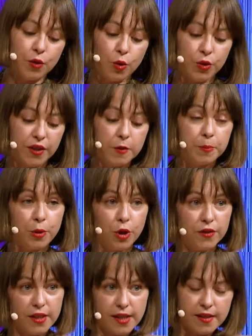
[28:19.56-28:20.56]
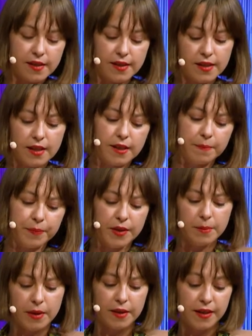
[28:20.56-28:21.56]
so these protests, um,
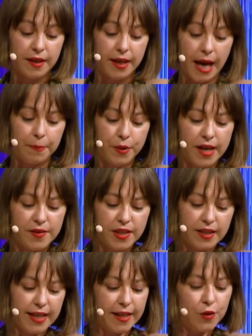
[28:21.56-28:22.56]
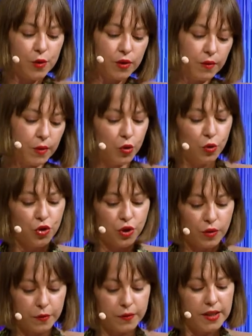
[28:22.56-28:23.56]
the Maidan uprising, led to the
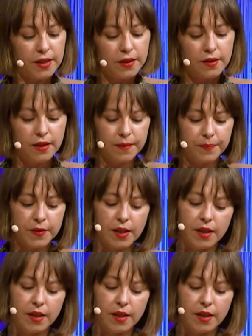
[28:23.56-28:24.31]
Revolution of Dignity.